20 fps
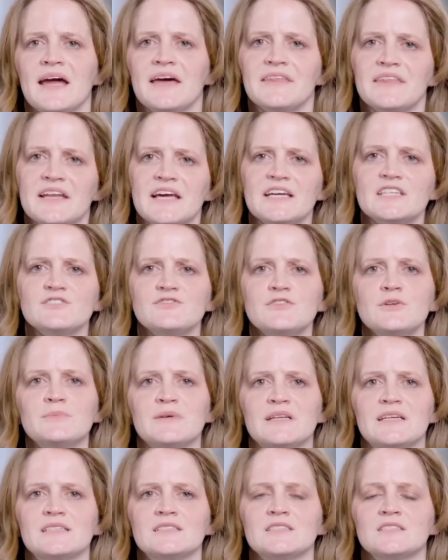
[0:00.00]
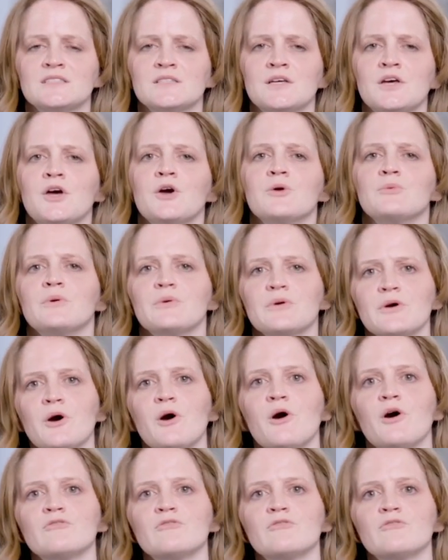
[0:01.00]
In the next few minutes, we will go